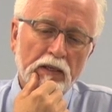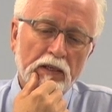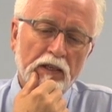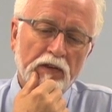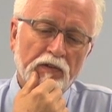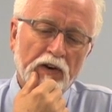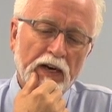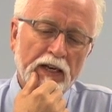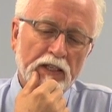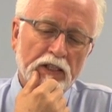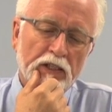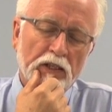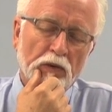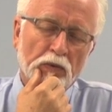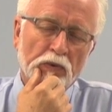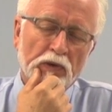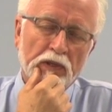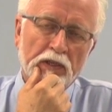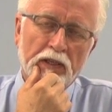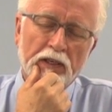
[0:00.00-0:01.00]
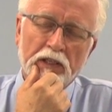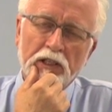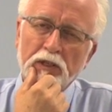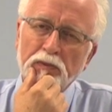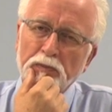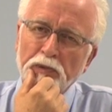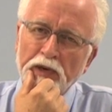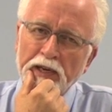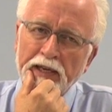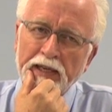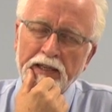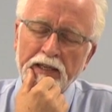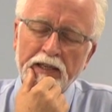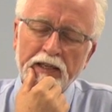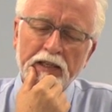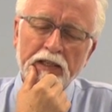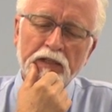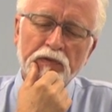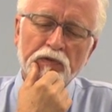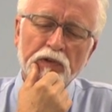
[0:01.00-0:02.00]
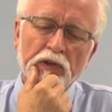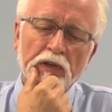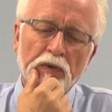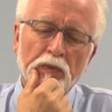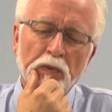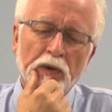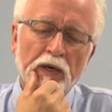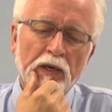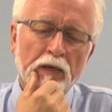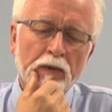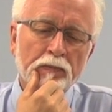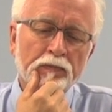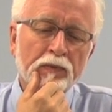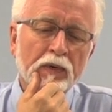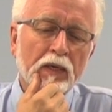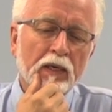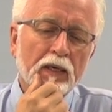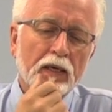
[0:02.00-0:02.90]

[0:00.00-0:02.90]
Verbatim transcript: device don't really explain this very well.